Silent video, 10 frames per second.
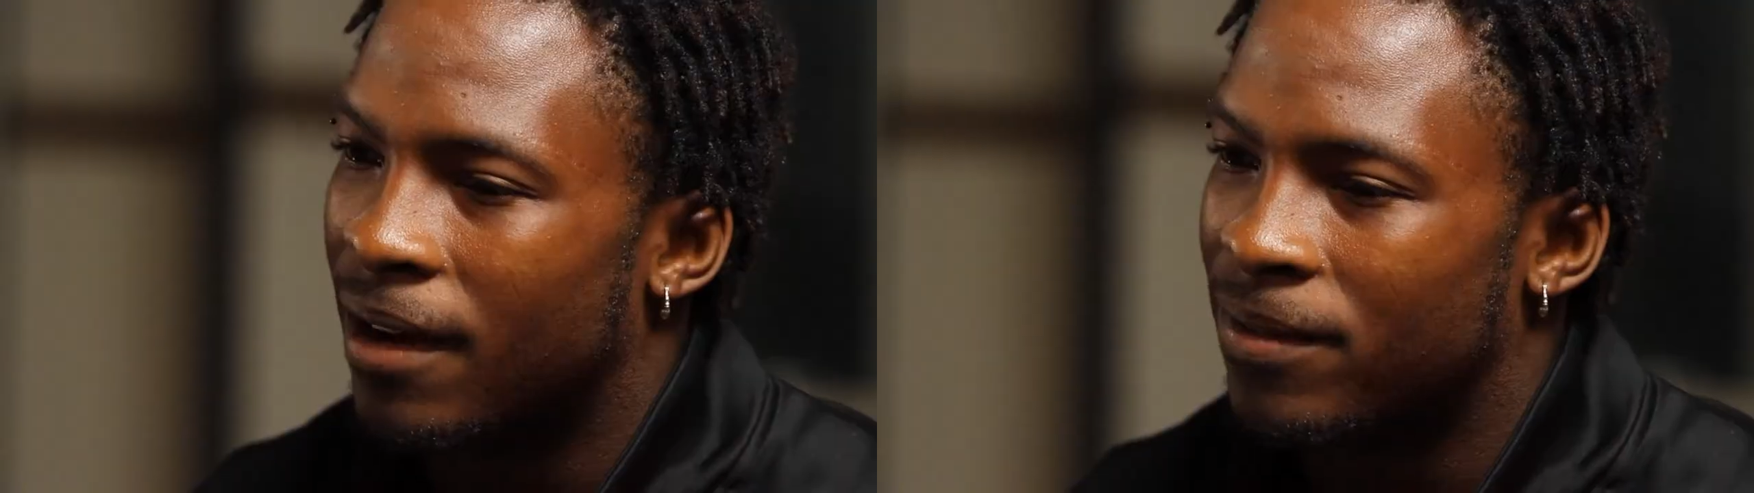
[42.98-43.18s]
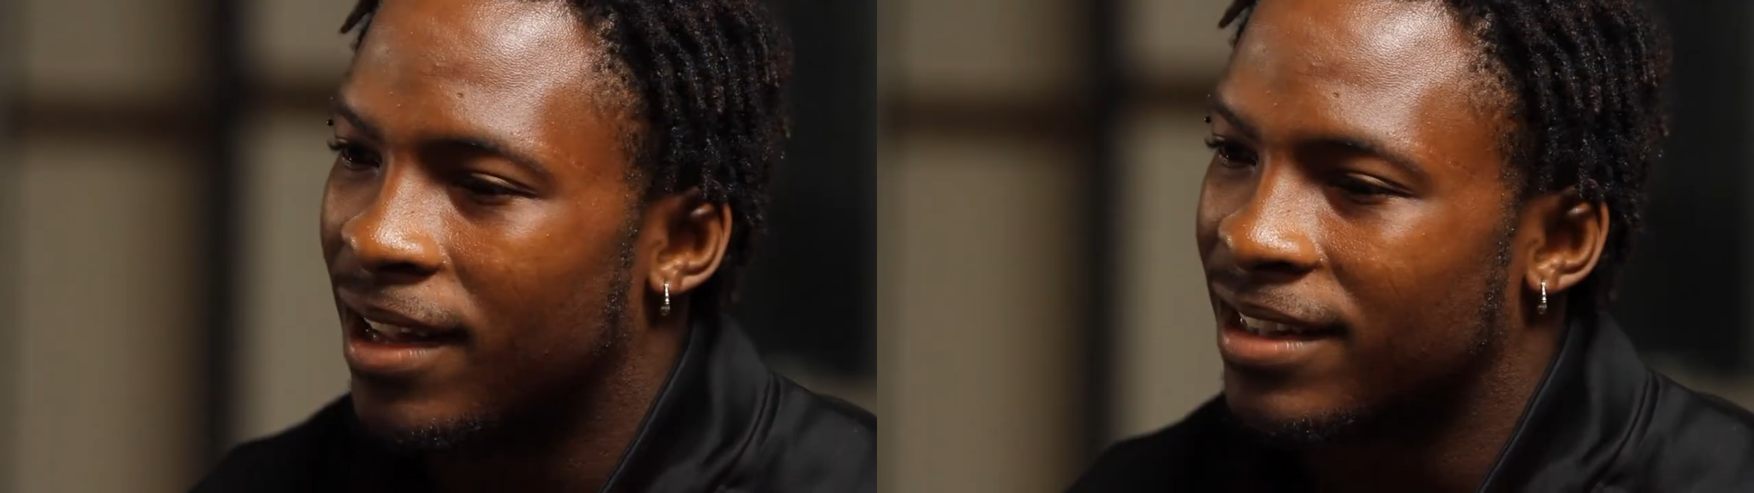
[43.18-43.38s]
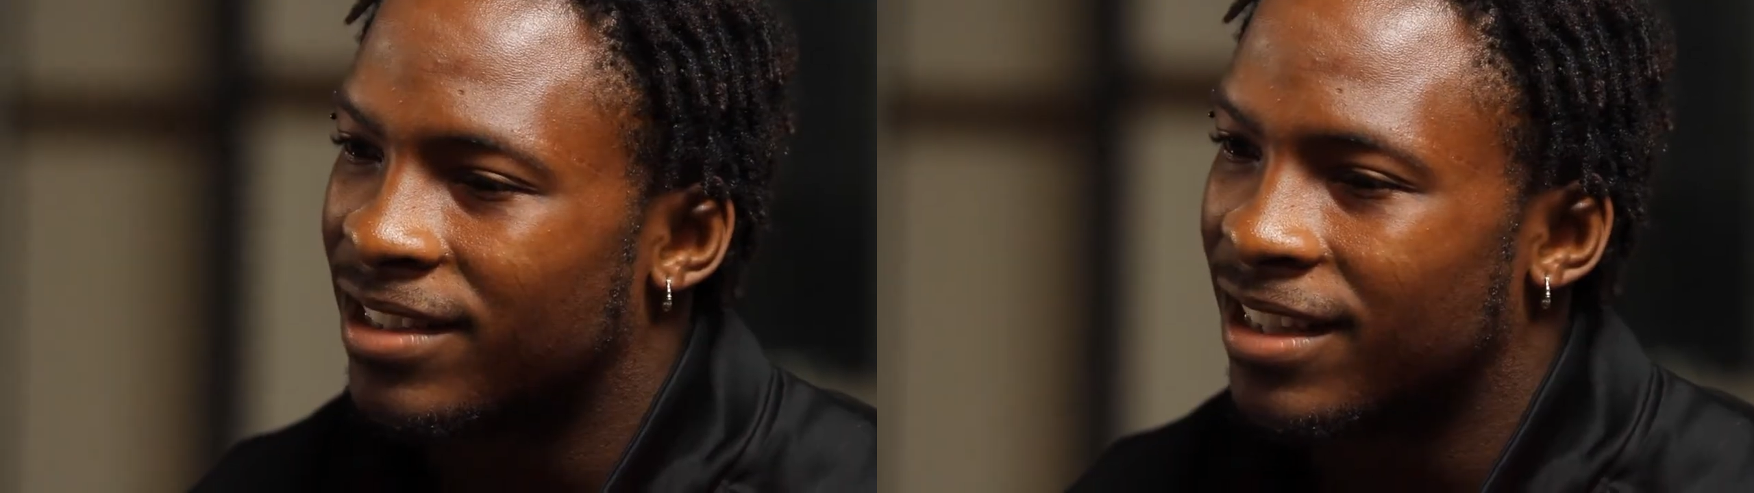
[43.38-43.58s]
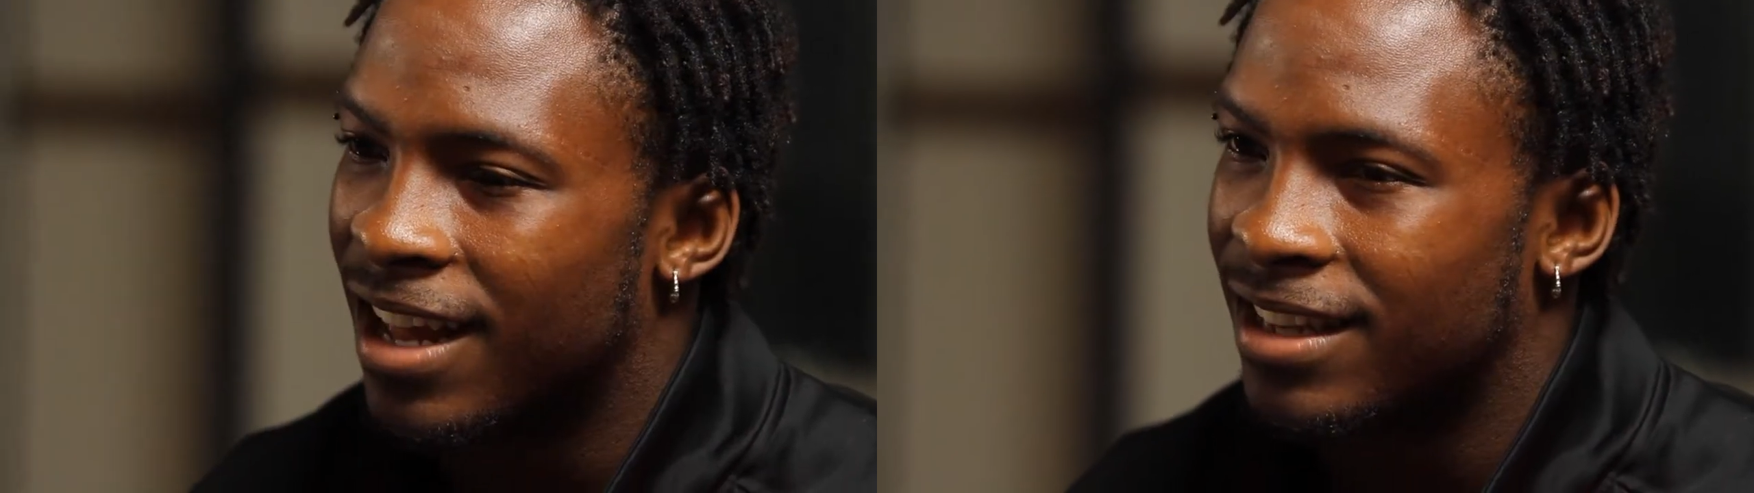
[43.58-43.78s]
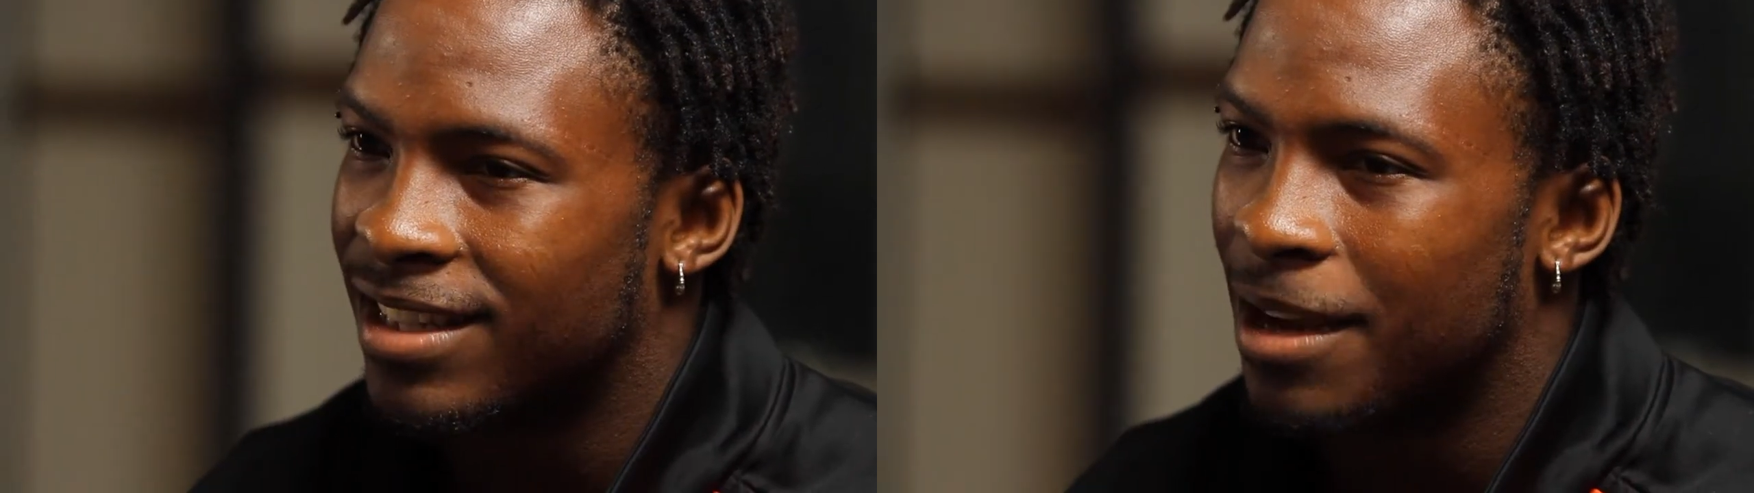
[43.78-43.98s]
I feel like there's a
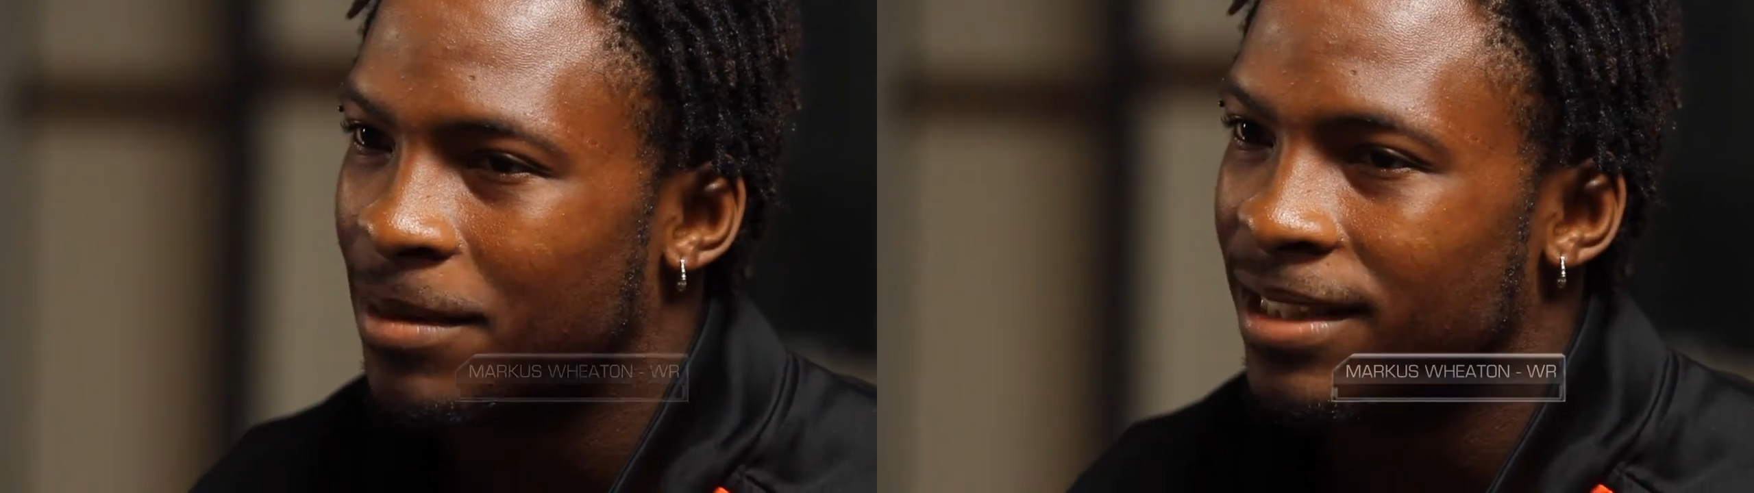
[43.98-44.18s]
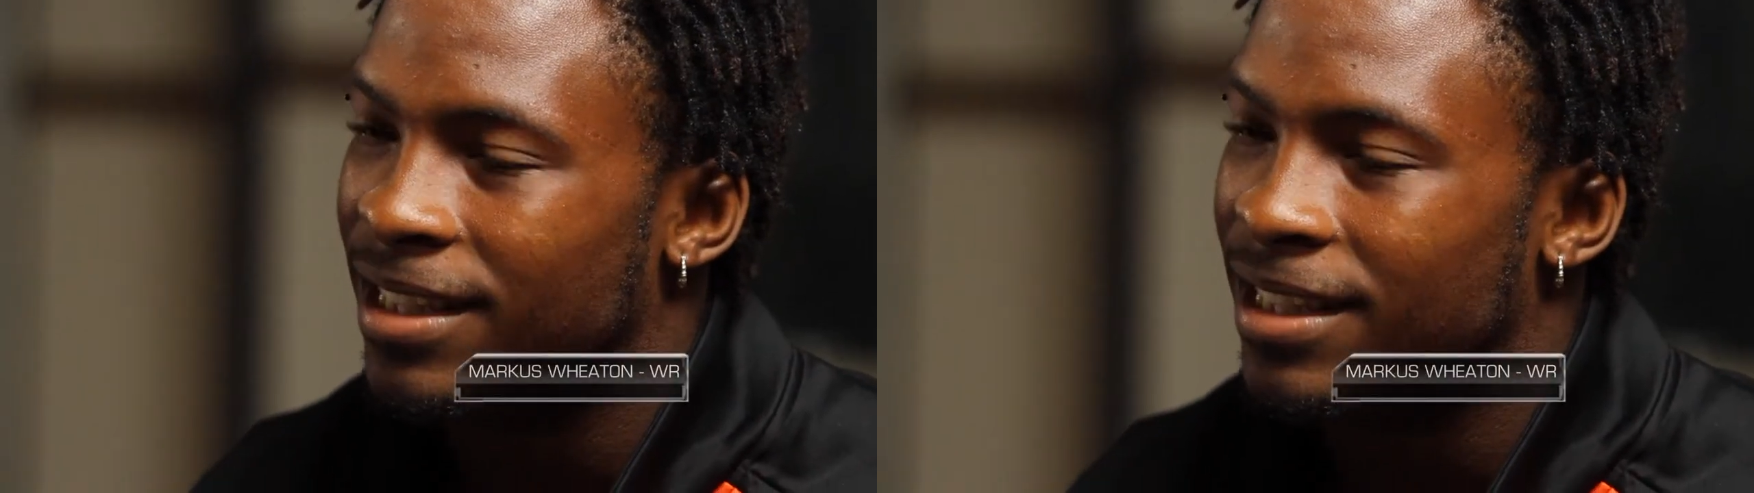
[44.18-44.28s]
lot of times